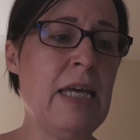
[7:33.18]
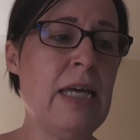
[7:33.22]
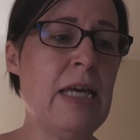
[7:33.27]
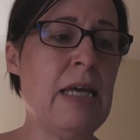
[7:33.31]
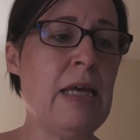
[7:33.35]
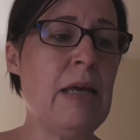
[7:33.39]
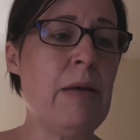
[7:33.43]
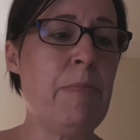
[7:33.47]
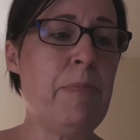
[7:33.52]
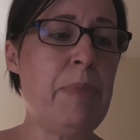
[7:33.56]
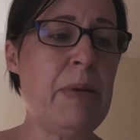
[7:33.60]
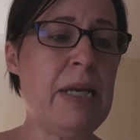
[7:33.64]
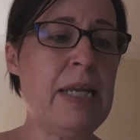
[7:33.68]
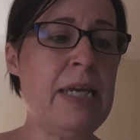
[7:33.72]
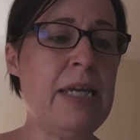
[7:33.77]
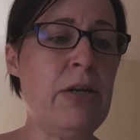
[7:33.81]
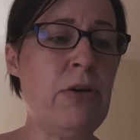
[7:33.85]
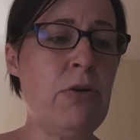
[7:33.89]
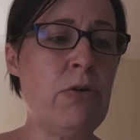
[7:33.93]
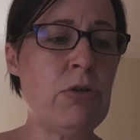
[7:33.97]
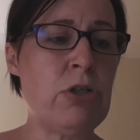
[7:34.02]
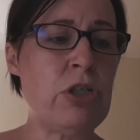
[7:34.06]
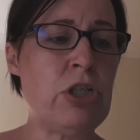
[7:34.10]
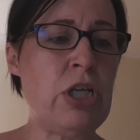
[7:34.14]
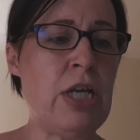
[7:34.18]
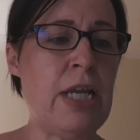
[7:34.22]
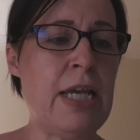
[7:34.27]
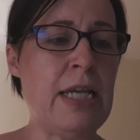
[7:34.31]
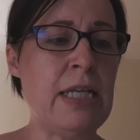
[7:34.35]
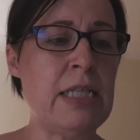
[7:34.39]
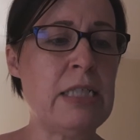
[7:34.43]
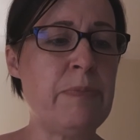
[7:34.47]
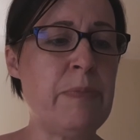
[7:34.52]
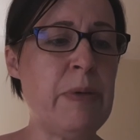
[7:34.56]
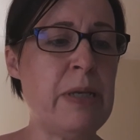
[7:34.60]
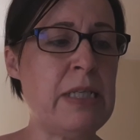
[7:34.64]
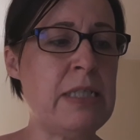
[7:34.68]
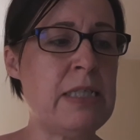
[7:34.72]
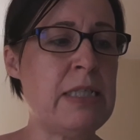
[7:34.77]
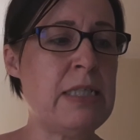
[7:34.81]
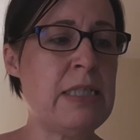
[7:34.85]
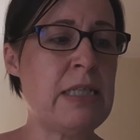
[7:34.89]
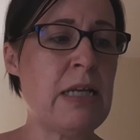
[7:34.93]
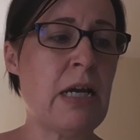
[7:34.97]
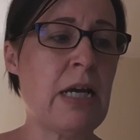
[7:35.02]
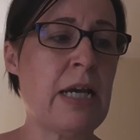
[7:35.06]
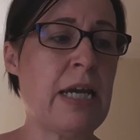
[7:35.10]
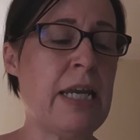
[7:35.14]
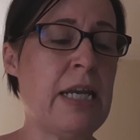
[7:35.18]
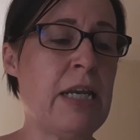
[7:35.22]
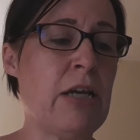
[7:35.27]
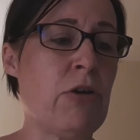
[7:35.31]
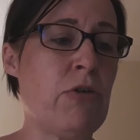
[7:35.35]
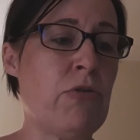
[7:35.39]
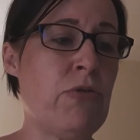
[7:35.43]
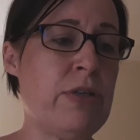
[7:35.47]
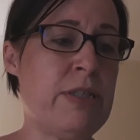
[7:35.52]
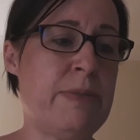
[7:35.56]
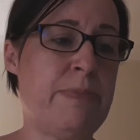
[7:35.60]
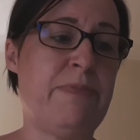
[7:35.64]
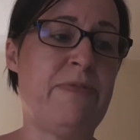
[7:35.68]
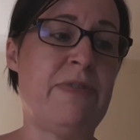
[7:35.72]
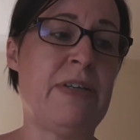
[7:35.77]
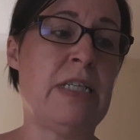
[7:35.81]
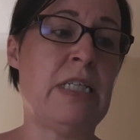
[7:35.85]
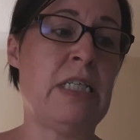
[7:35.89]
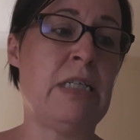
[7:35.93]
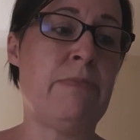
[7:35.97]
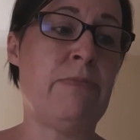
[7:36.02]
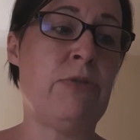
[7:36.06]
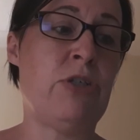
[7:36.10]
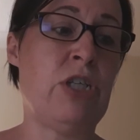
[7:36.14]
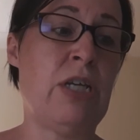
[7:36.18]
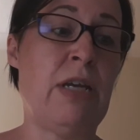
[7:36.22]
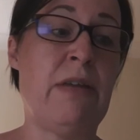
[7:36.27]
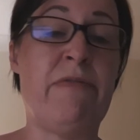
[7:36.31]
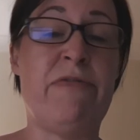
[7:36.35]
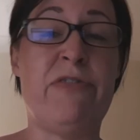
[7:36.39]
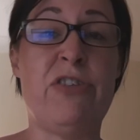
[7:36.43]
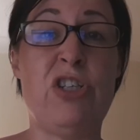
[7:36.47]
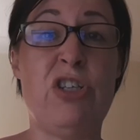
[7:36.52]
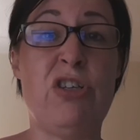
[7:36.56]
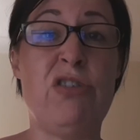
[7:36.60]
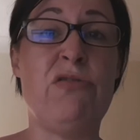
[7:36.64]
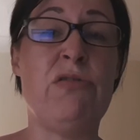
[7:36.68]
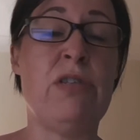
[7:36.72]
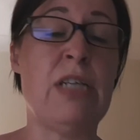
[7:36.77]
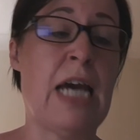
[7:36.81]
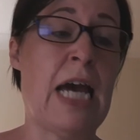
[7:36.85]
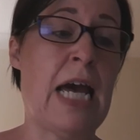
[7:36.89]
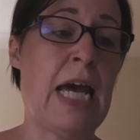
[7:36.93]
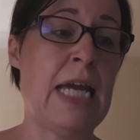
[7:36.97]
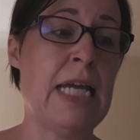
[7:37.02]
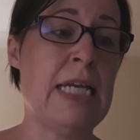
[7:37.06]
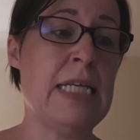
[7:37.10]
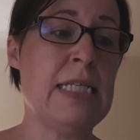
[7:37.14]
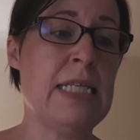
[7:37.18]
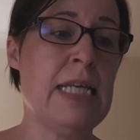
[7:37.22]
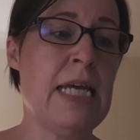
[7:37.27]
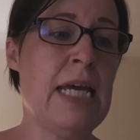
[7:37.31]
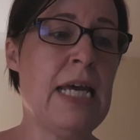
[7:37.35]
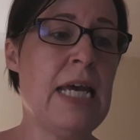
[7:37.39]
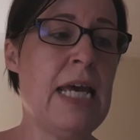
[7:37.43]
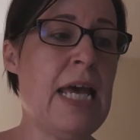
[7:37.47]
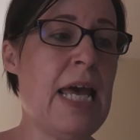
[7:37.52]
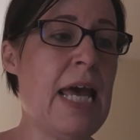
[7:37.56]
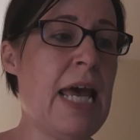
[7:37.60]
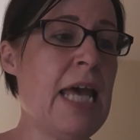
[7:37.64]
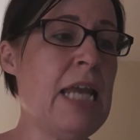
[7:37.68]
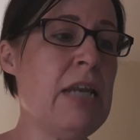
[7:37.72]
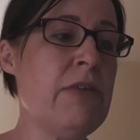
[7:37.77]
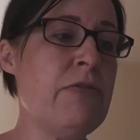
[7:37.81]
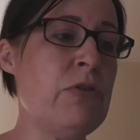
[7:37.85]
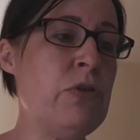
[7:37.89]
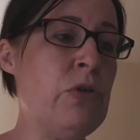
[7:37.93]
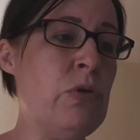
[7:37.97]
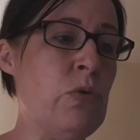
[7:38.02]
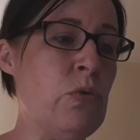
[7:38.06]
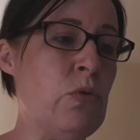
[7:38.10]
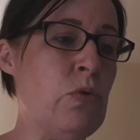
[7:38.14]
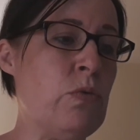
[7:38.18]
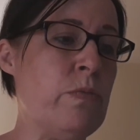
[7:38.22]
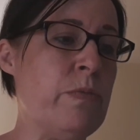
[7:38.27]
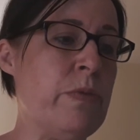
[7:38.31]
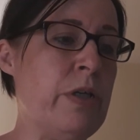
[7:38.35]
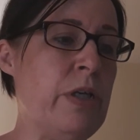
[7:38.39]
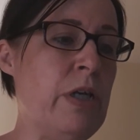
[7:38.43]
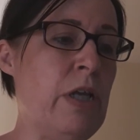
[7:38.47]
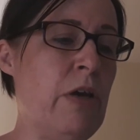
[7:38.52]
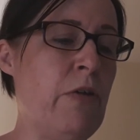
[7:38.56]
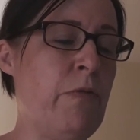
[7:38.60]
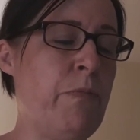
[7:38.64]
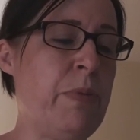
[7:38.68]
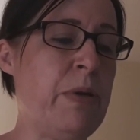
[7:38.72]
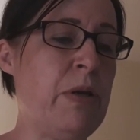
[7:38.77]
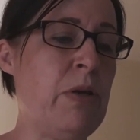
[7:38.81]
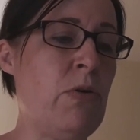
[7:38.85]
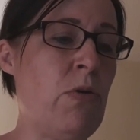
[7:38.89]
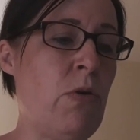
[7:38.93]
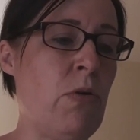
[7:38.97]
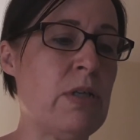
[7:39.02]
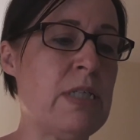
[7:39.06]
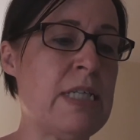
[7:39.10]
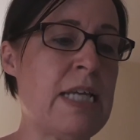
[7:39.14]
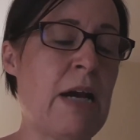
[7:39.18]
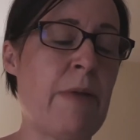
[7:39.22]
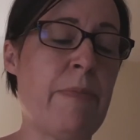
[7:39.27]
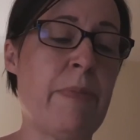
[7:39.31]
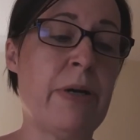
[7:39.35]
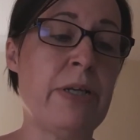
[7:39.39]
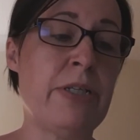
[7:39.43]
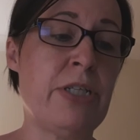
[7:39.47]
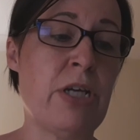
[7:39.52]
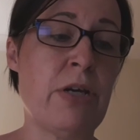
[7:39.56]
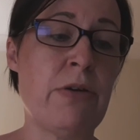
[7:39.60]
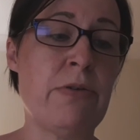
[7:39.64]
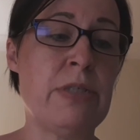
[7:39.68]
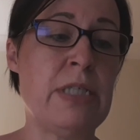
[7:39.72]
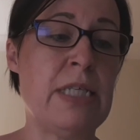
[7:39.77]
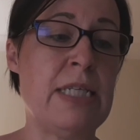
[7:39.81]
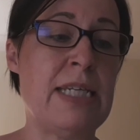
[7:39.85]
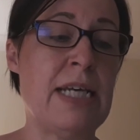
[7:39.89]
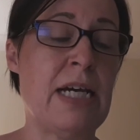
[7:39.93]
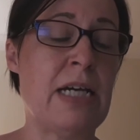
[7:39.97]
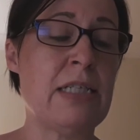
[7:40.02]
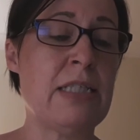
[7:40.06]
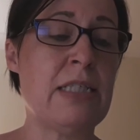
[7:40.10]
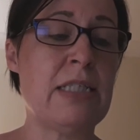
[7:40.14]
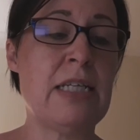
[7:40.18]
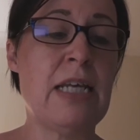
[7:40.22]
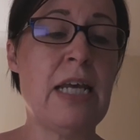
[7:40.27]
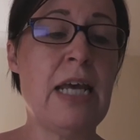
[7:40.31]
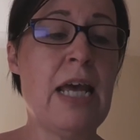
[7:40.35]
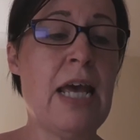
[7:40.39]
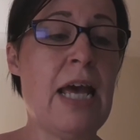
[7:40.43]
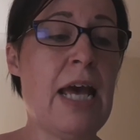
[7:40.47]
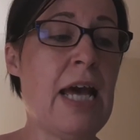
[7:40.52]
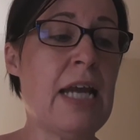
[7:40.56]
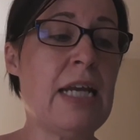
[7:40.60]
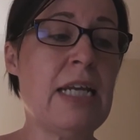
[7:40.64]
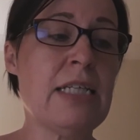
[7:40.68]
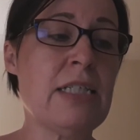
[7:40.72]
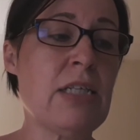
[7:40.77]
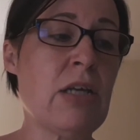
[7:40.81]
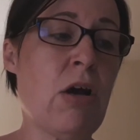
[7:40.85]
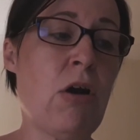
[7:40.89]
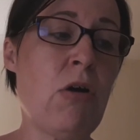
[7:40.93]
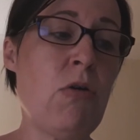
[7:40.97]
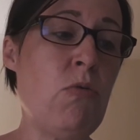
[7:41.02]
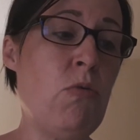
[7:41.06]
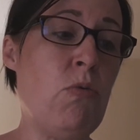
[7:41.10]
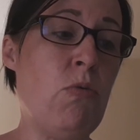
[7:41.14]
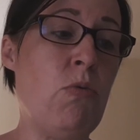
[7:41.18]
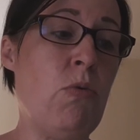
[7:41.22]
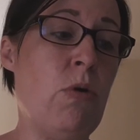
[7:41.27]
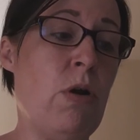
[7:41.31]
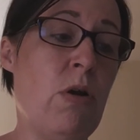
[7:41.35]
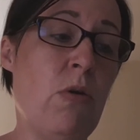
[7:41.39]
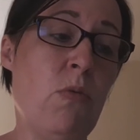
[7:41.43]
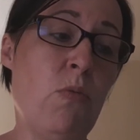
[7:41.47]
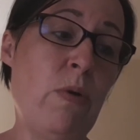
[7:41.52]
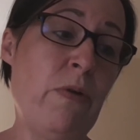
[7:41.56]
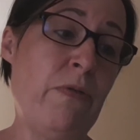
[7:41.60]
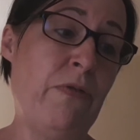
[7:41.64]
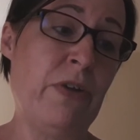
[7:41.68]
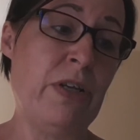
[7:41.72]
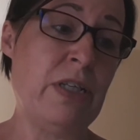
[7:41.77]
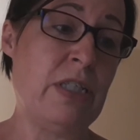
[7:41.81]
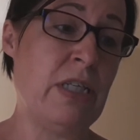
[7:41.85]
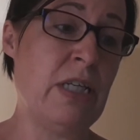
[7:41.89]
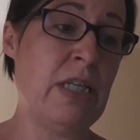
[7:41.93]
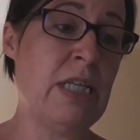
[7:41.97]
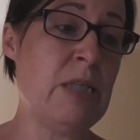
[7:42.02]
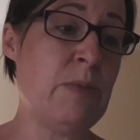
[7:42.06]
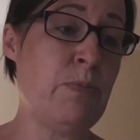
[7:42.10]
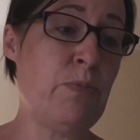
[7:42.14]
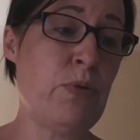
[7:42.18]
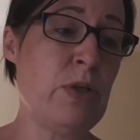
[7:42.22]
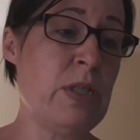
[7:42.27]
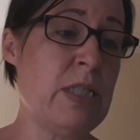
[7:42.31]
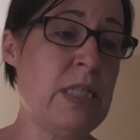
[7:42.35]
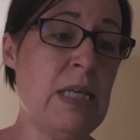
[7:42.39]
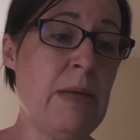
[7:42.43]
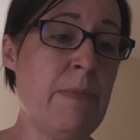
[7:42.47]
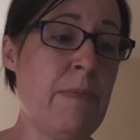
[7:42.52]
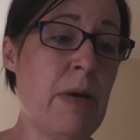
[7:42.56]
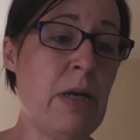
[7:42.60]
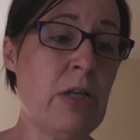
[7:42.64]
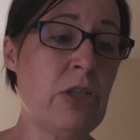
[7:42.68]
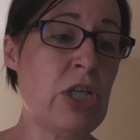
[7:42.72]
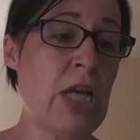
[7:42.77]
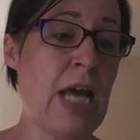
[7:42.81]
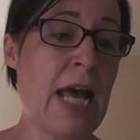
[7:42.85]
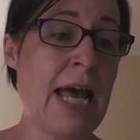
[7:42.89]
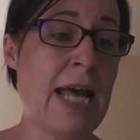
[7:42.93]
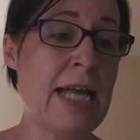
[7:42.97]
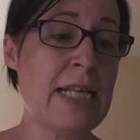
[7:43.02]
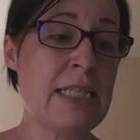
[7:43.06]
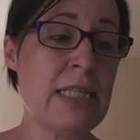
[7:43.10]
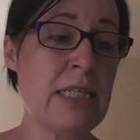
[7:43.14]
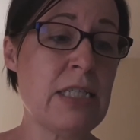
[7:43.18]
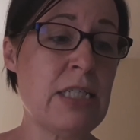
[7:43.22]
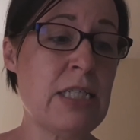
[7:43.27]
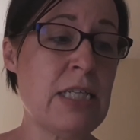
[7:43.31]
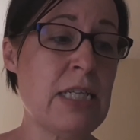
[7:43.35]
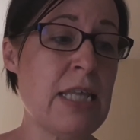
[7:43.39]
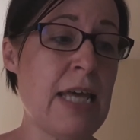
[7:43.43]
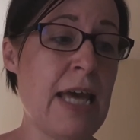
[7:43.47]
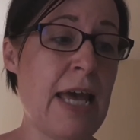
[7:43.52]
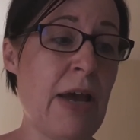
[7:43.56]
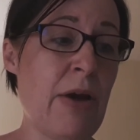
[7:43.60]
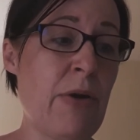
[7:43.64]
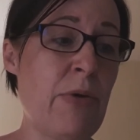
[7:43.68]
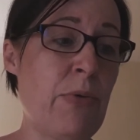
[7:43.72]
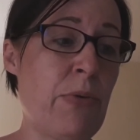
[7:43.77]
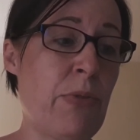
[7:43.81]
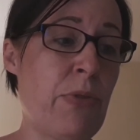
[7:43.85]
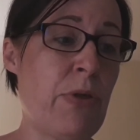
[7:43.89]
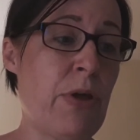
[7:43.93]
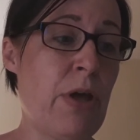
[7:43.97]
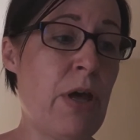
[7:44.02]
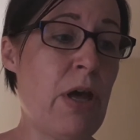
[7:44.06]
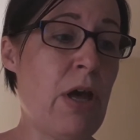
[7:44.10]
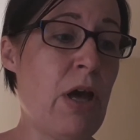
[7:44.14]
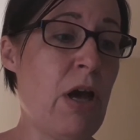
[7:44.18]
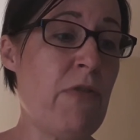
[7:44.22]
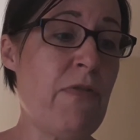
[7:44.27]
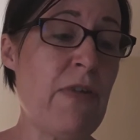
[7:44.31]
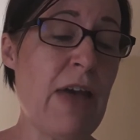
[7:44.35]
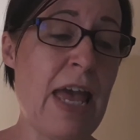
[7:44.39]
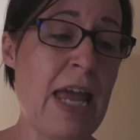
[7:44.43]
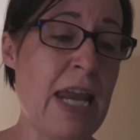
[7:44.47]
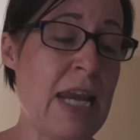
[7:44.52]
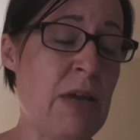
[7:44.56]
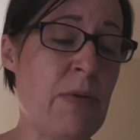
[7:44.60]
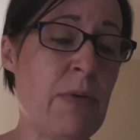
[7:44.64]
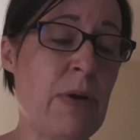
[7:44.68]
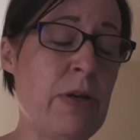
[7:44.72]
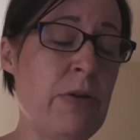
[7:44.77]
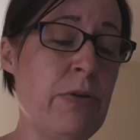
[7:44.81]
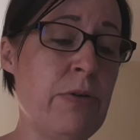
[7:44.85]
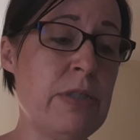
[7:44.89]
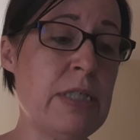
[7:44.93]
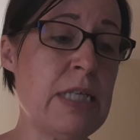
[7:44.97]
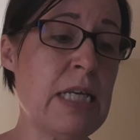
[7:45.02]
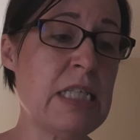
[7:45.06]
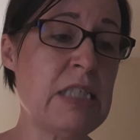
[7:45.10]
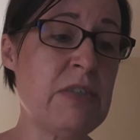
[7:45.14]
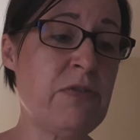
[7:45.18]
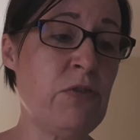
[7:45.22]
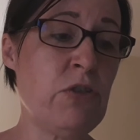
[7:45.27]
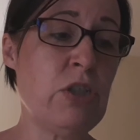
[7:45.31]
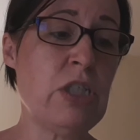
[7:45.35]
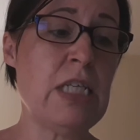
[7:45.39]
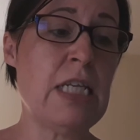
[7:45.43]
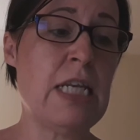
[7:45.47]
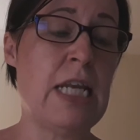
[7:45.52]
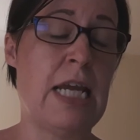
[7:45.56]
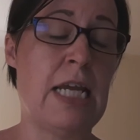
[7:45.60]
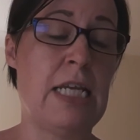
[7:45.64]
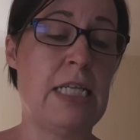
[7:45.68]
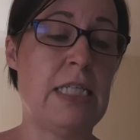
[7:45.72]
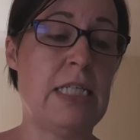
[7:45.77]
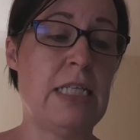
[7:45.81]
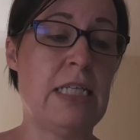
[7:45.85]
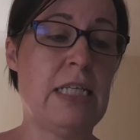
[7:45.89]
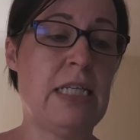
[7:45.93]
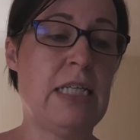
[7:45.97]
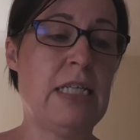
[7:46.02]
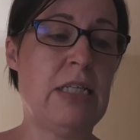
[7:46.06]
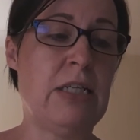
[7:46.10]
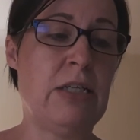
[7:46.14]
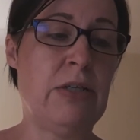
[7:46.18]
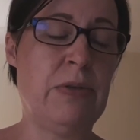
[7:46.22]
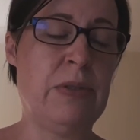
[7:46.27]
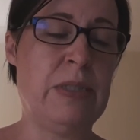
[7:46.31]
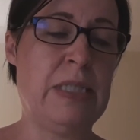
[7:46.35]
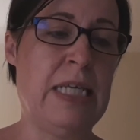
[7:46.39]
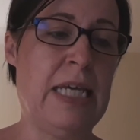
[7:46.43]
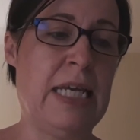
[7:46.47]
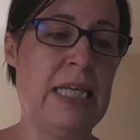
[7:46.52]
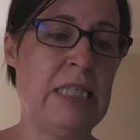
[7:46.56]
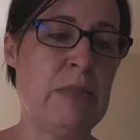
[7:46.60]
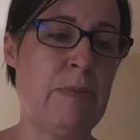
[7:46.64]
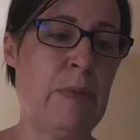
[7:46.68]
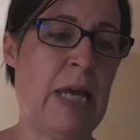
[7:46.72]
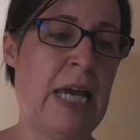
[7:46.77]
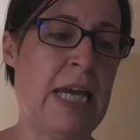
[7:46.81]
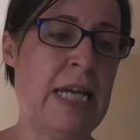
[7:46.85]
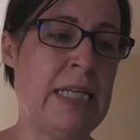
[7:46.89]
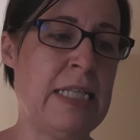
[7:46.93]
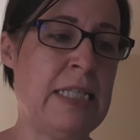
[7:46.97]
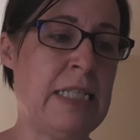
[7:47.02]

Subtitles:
Billy Noshling's been stuck in a crisp vending machine for 2 days. Ella and Norman have been knocked out by dozy dust, and as a whole, Whiffington is pretty much a hazard to the health of anyone who sets foot in it," Lucy explained.